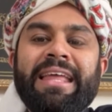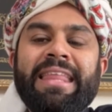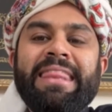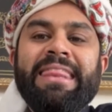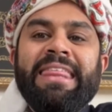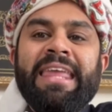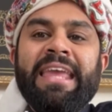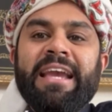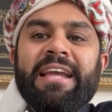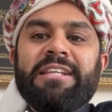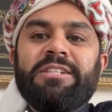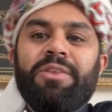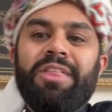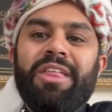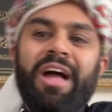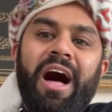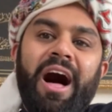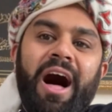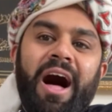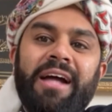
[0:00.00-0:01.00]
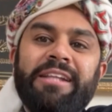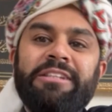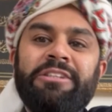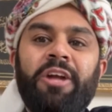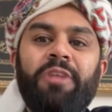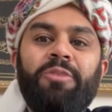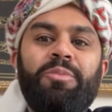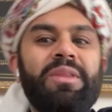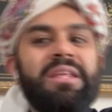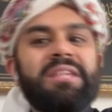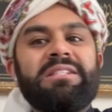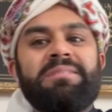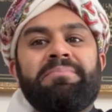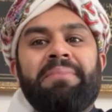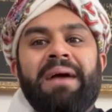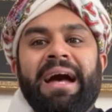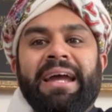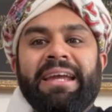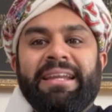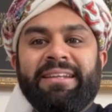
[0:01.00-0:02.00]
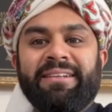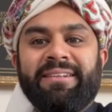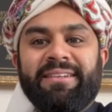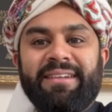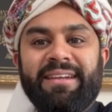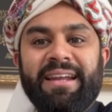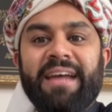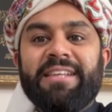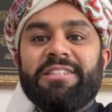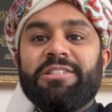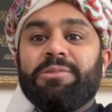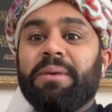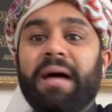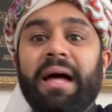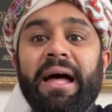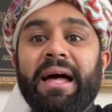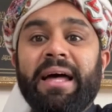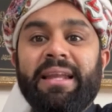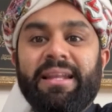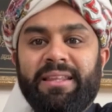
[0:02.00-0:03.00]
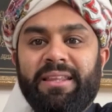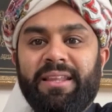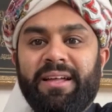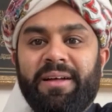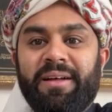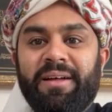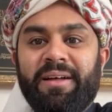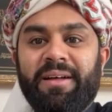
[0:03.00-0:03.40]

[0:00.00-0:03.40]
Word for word: thinks with the heart, not with his mind. Right? Subhanallah.